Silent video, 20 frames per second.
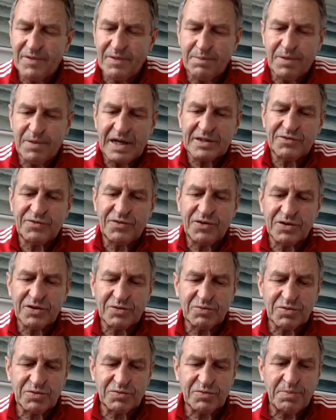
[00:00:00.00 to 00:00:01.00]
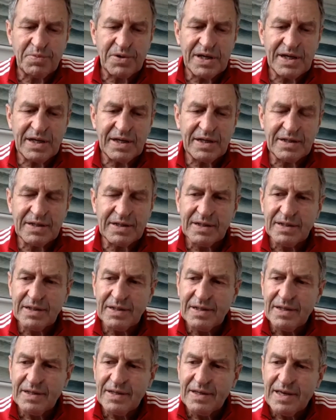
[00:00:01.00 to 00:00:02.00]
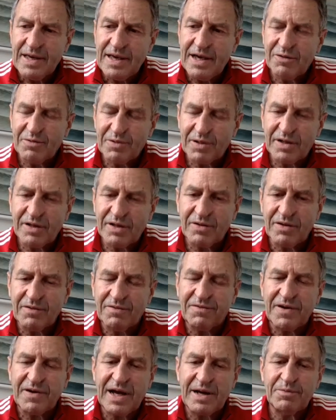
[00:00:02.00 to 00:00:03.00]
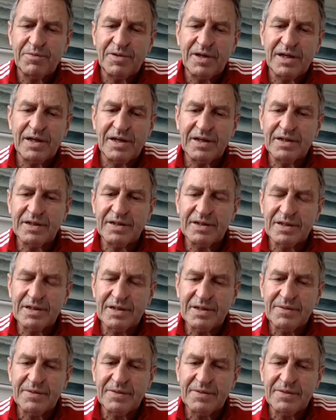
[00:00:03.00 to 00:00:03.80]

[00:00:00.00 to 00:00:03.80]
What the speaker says: blast furnace was repaired, how quickly got the flame relit,